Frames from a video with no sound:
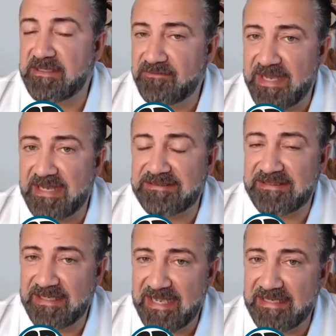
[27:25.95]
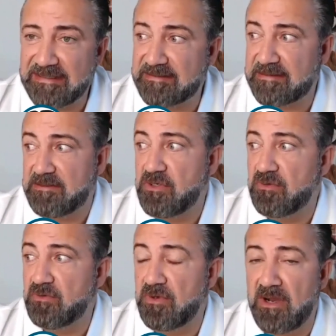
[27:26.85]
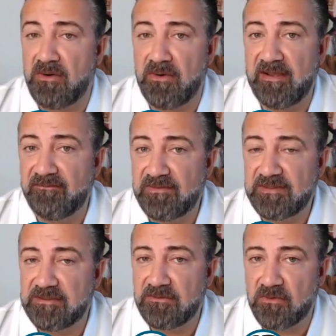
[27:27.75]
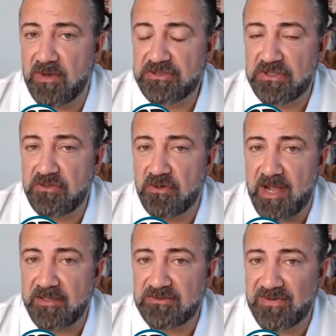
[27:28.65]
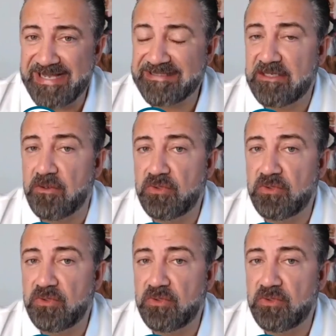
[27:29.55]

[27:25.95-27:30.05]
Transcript: If that's the case, every single question your buyers are asking you.